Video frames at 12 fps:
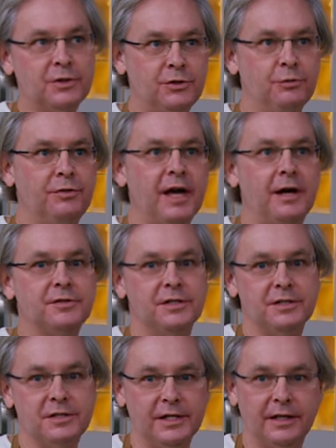
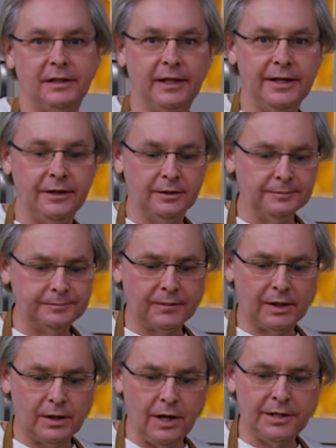2000s and later
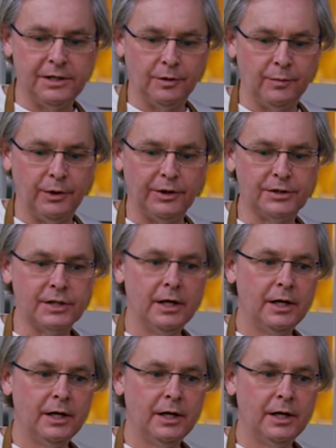cocktail books,